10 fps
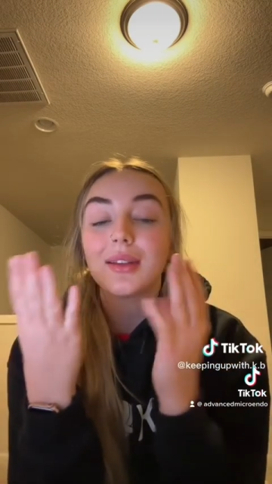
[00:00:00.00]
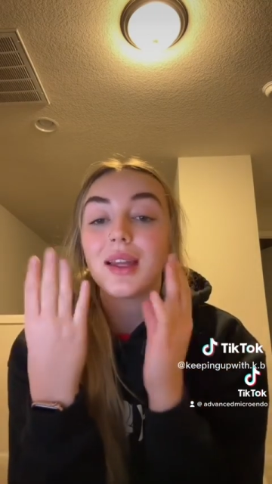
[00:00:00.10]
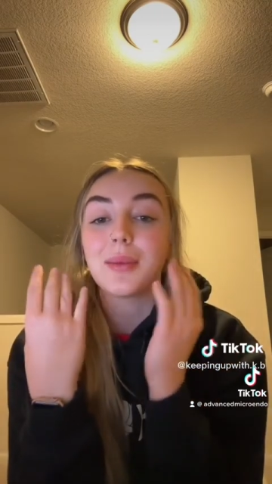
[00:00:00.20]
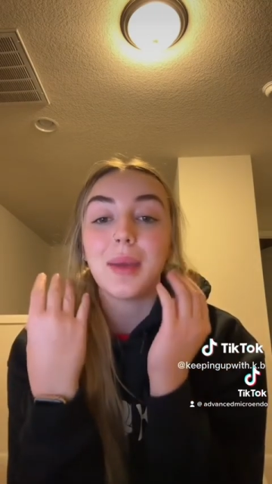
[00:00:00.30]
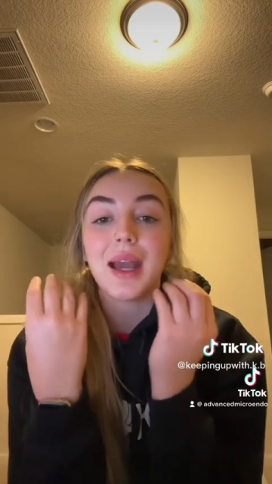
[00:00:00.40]

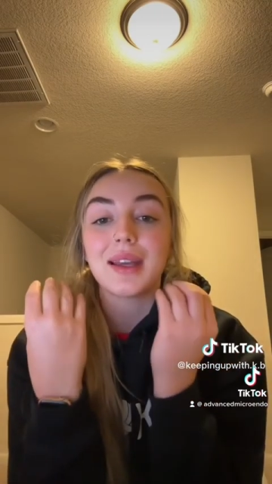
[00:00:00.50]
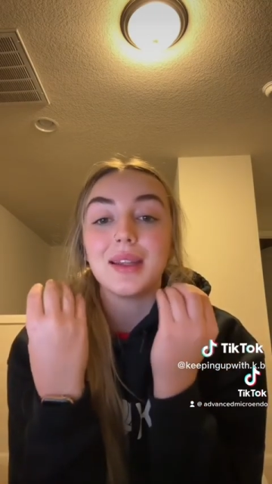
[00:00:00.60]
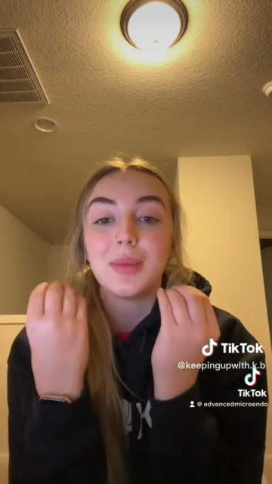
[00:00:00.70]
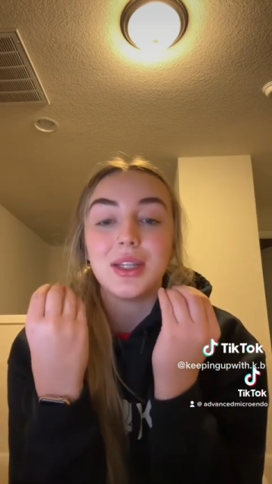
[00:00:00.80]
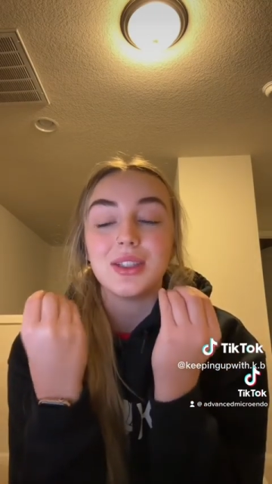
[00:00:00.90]
like back in
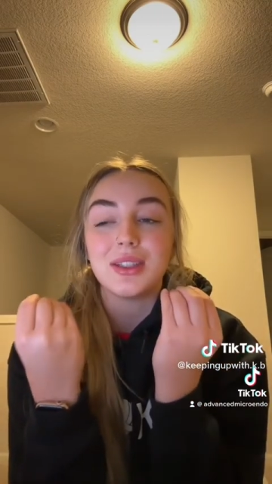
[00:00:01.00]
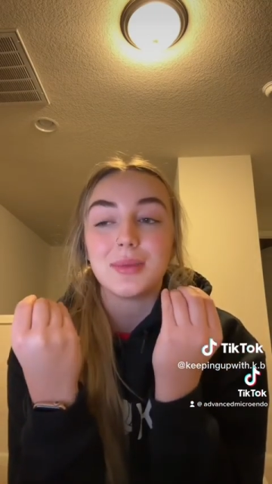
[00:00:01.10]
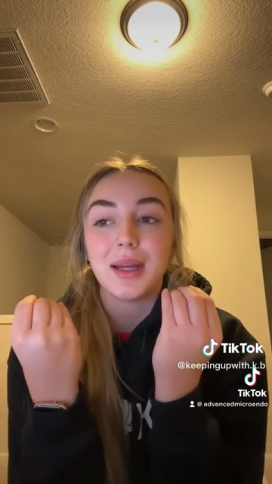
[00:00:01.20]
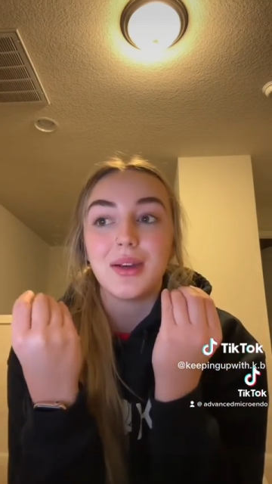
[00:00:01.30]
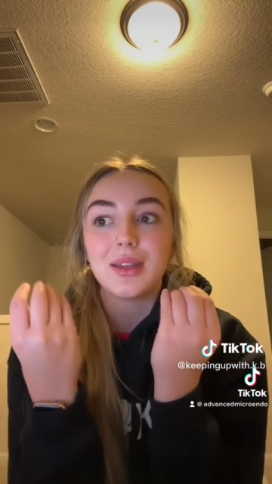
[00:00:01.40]
the patient's
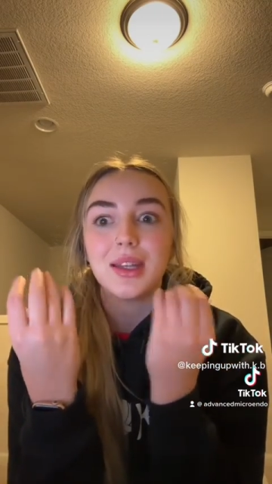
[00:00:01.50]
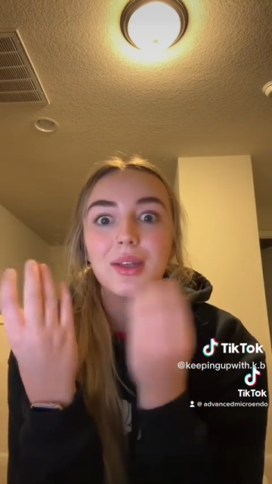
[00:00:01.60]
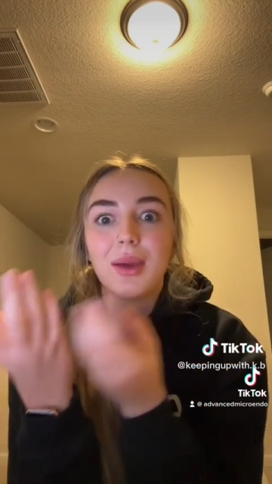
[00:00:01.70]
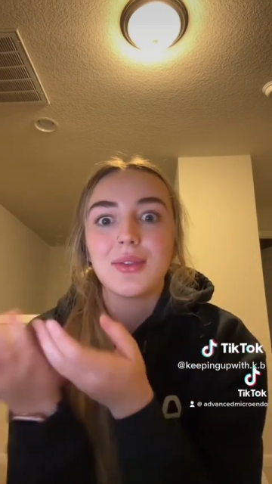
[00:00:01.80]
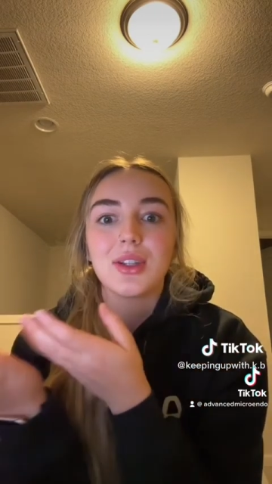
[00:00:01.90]
mouth and
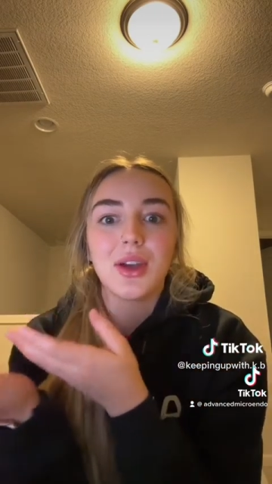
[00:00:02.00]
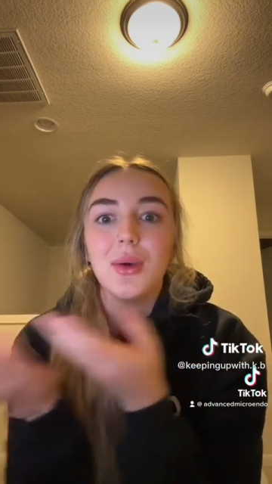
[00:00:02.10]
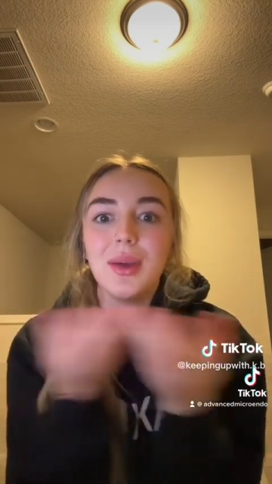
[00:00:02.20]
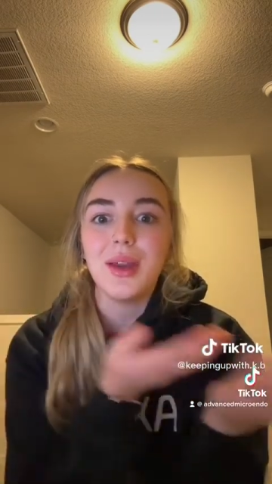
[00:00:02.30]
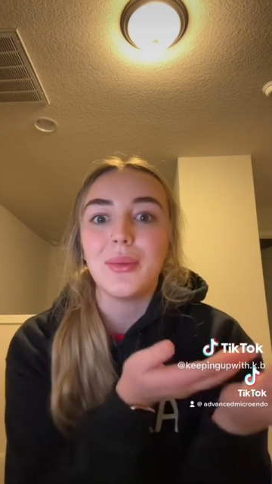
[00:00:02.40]
you have to
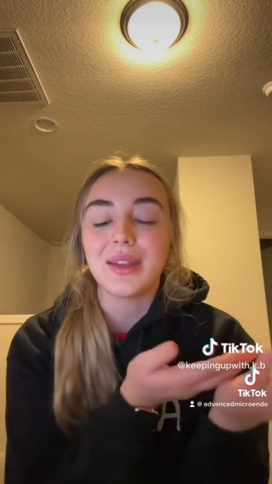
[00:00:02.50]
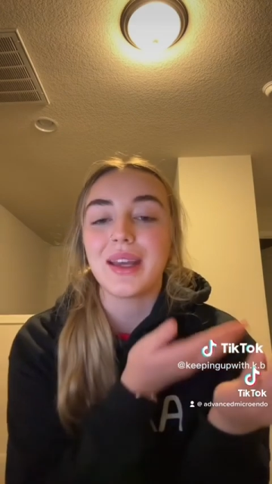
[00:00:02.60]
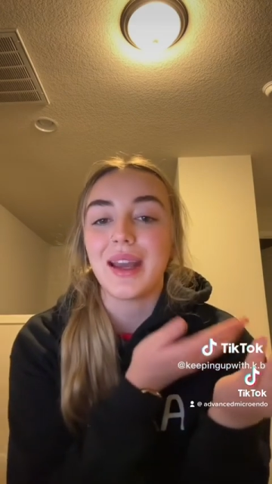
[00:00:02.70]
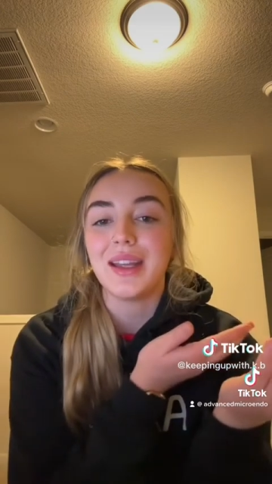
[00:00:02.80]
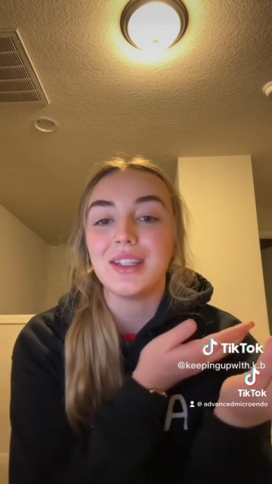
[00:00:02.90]
go in with
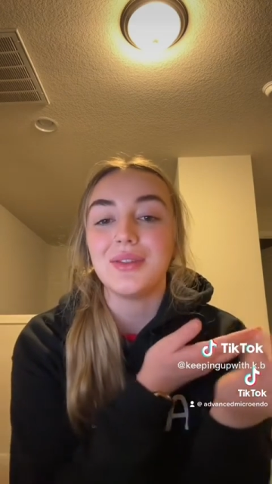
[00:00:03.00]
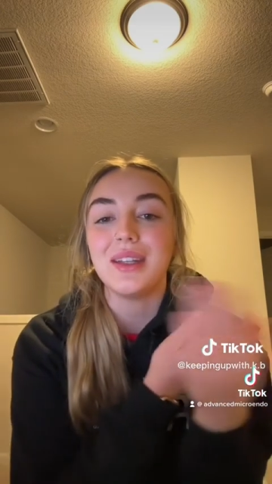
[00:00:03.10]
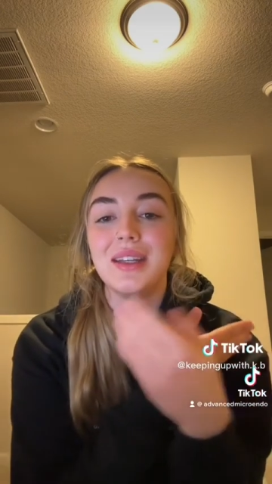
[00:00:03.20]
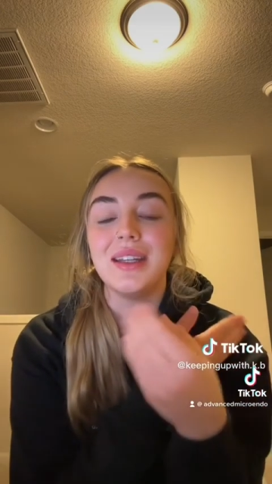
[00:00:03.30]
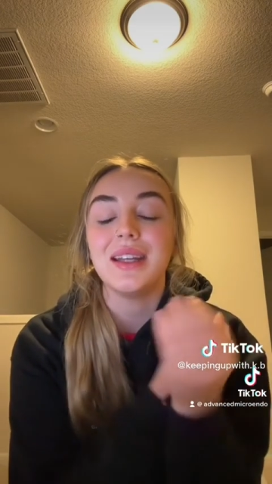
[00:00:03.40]
that HVE,